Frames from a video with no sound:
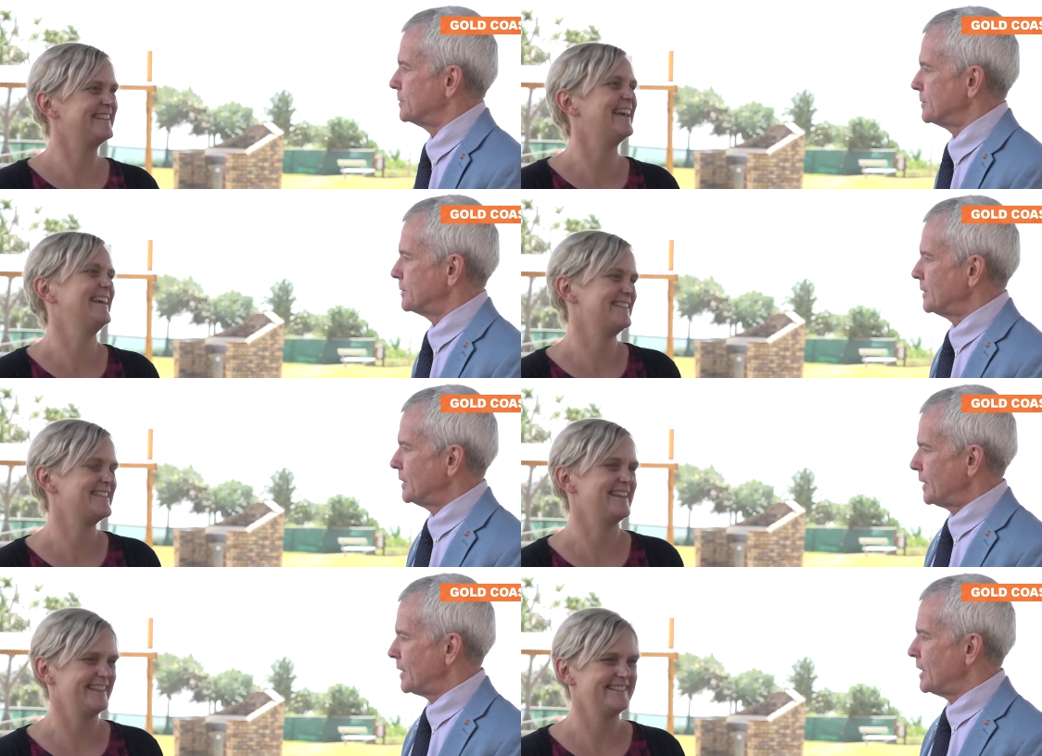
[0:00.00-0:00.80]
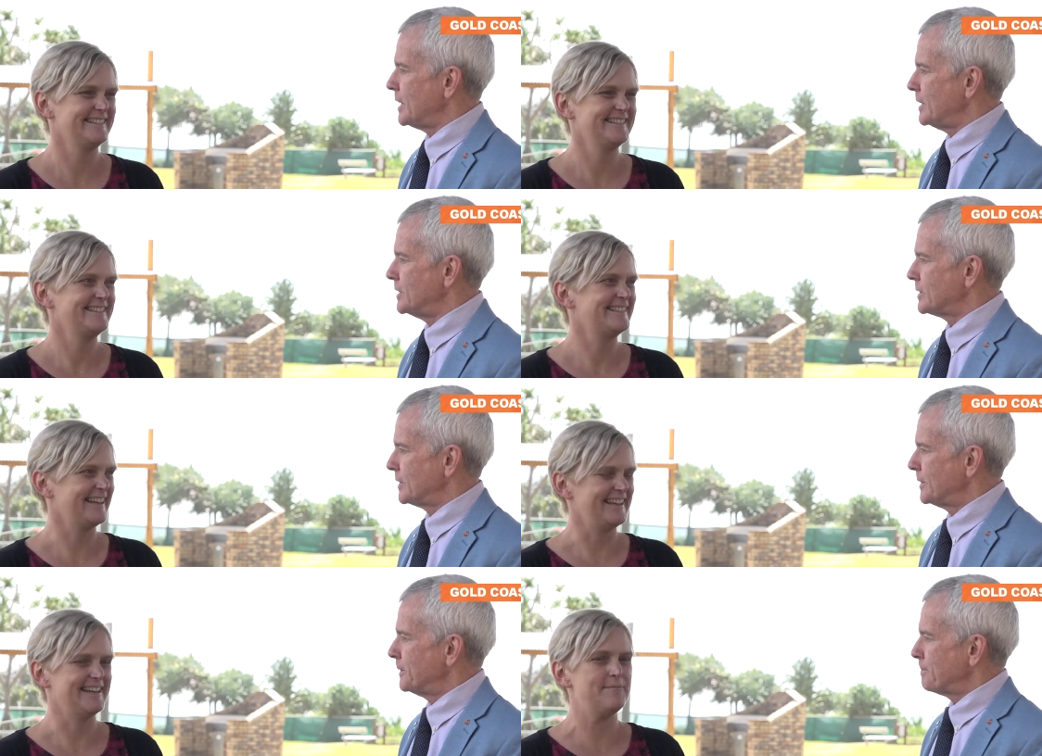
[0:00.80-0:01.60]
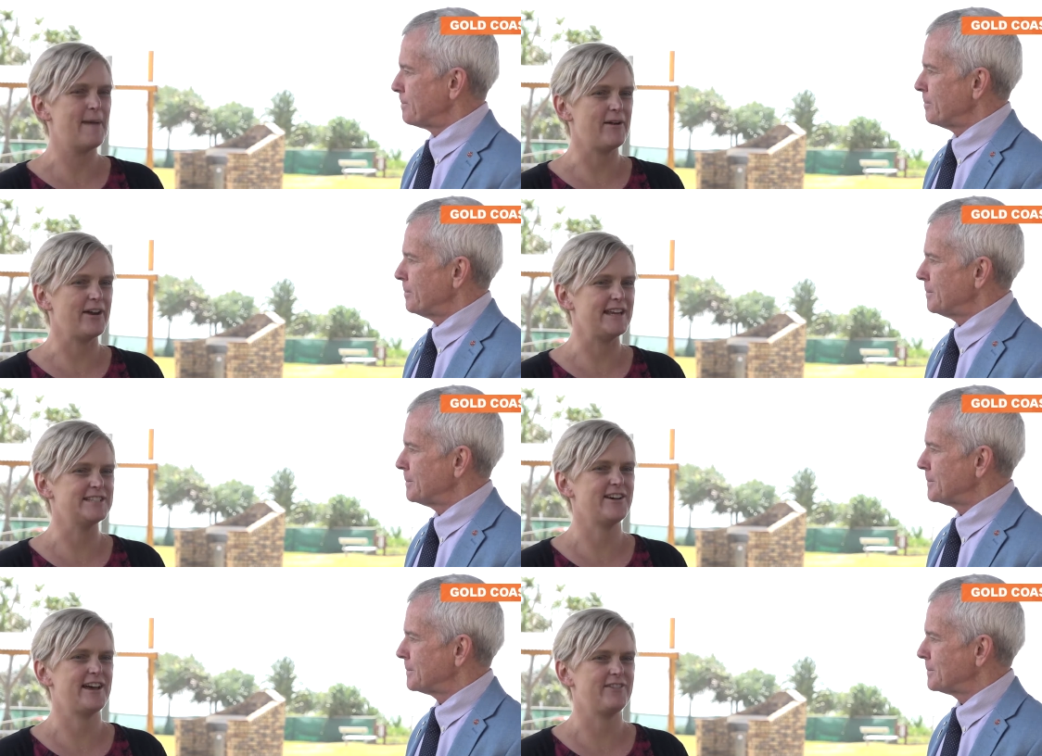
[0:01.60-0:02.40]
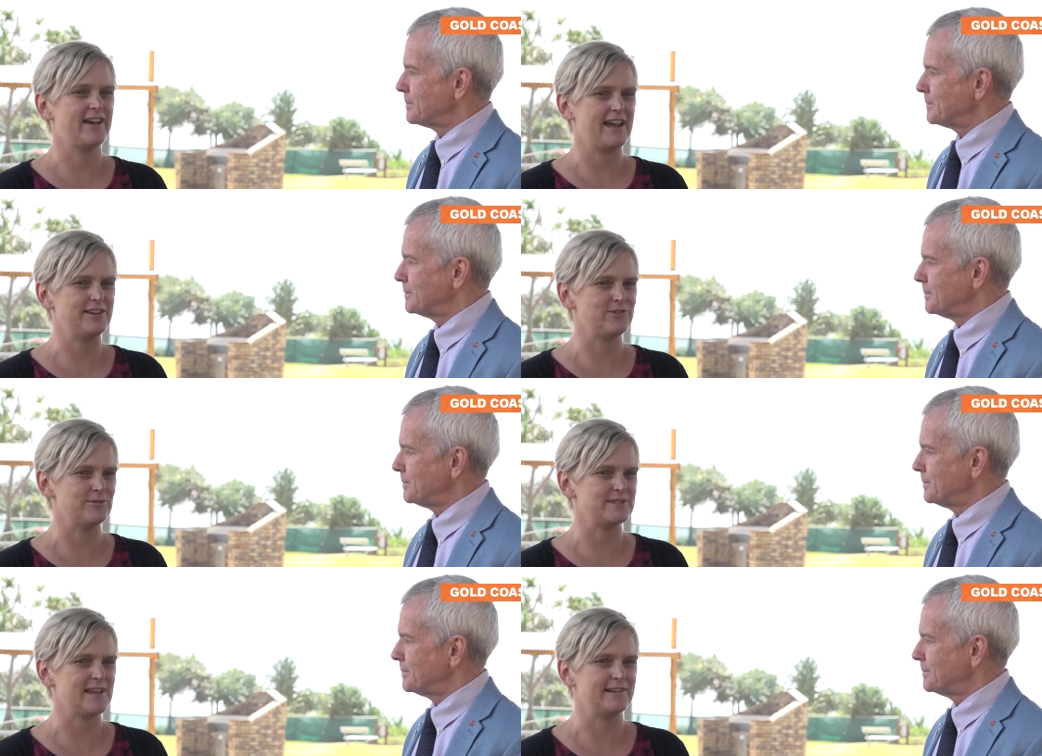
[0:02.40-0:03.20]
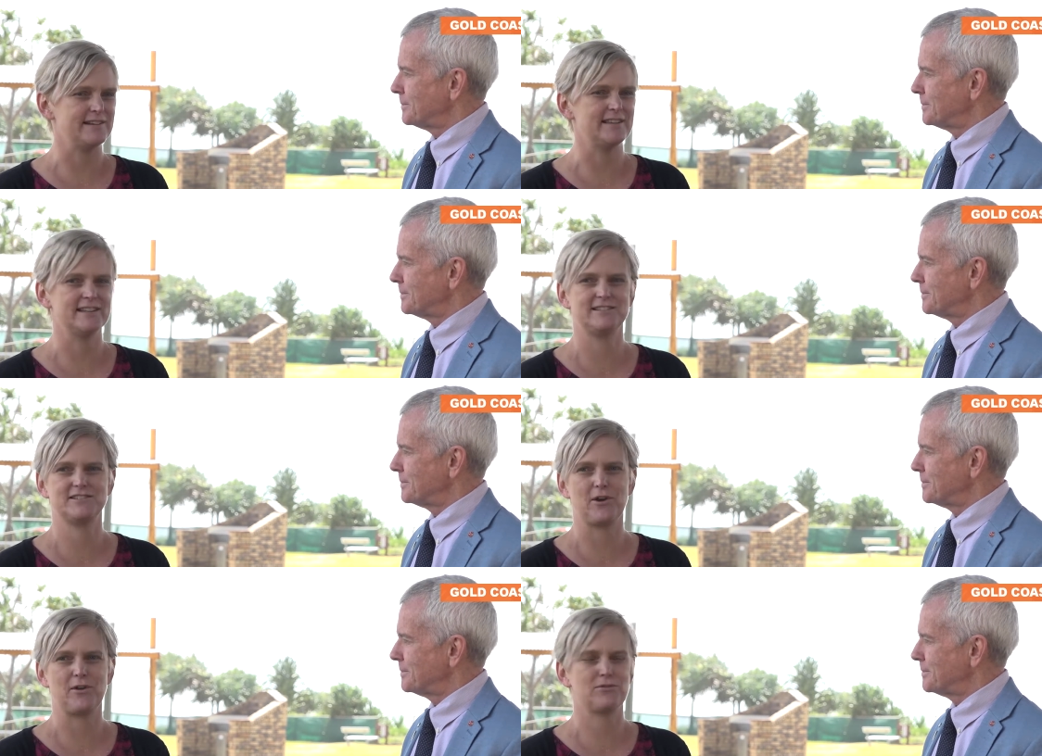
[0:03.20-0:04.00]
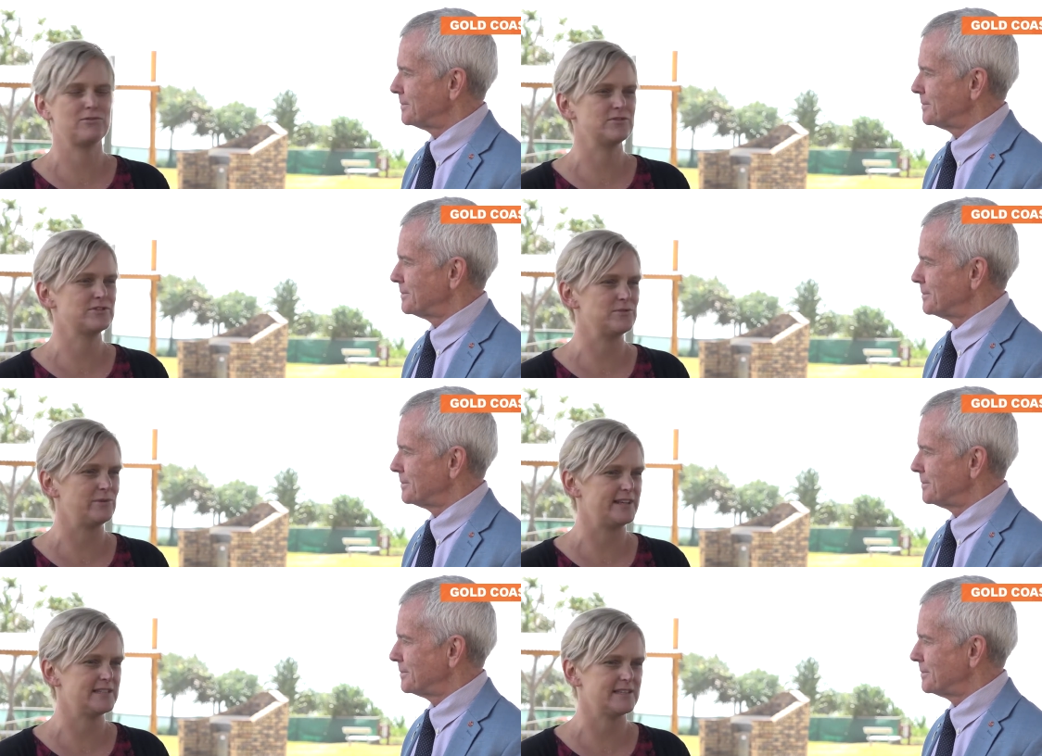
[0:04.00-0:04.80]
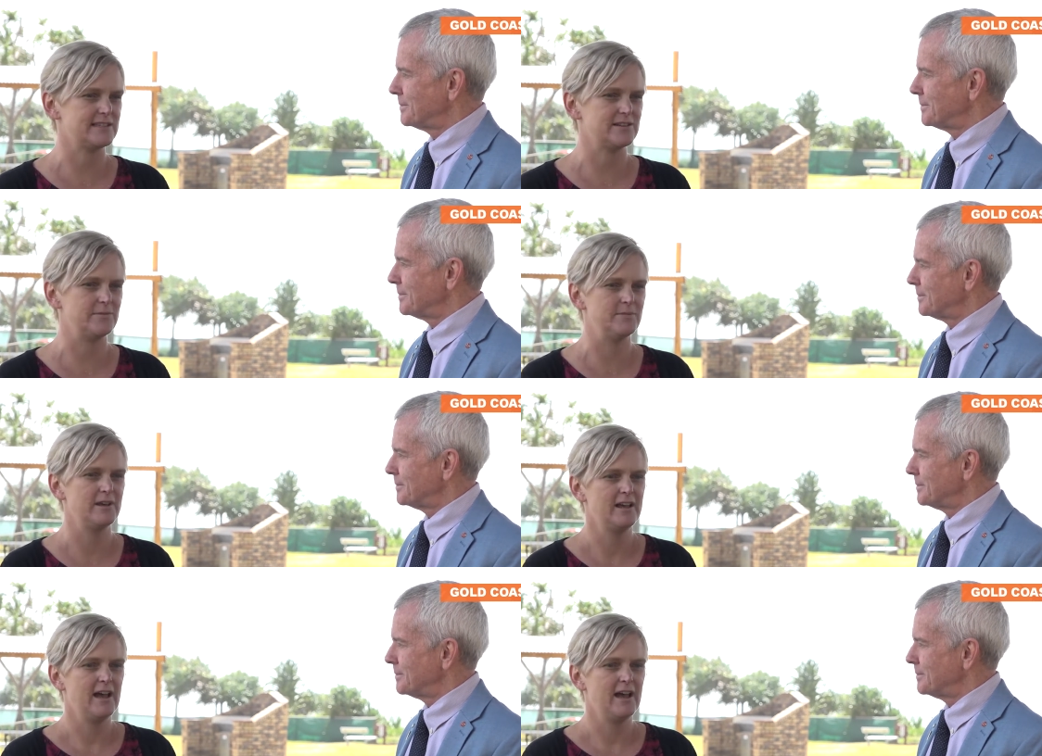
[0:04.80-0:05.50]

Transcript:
Speaker 1: Yes, yeah. And the needs. Yeah, I'm married. I have an eight-year-old son that's going through the schooling system.